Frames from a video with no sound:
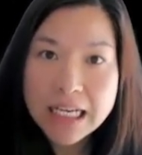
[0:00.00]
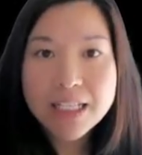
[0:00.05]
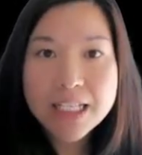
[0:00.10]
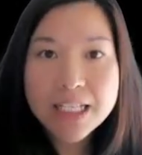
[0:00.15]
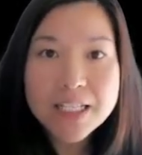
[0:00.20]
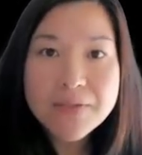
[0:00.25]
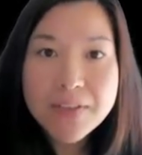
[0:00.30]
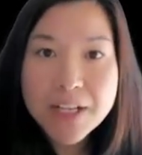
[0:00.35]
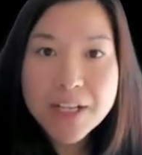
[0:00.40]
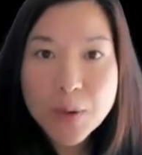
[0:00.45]

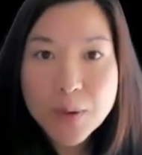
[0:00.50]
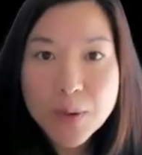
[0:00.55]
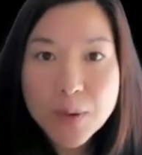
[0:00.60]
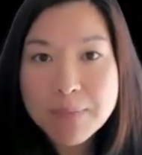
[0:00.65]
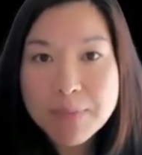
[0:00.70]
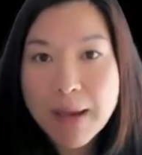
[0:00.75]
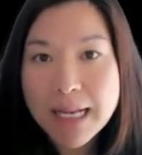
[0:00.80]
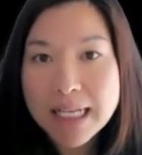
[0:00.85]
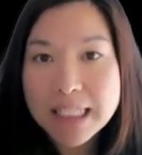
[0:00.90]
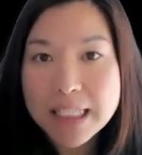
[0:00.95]
This video
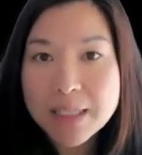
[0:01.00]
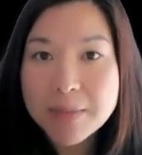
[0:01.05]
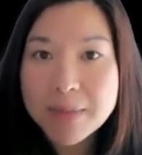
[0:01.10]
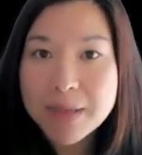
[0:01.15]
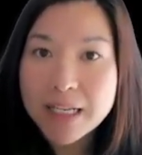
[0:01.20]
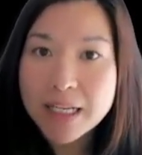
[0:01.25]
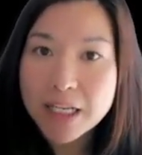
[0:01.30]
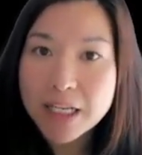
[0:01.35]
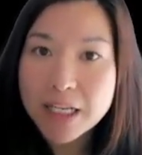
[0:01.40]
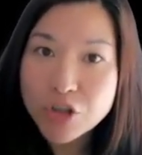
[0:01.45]
is meant to
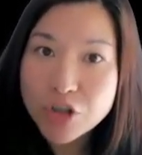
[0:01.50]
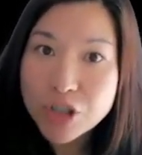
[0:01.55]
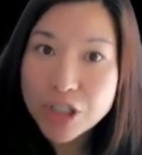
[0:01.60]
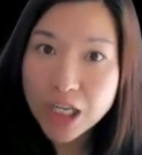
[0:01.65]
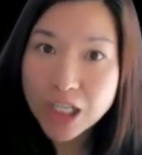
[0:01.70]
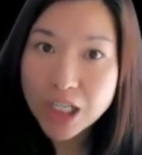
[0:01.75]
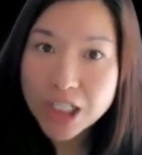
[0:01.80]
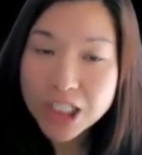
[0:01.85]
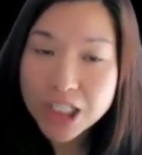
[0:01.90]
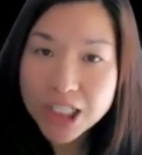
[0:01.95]
be an
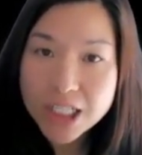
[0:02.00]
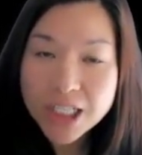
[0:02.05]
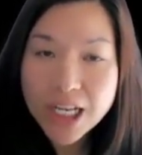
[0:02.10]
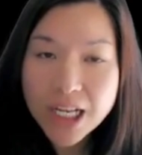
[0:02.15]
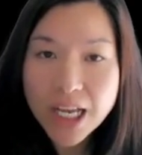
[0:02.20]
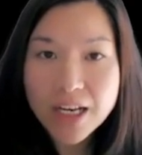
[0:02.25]
introduction,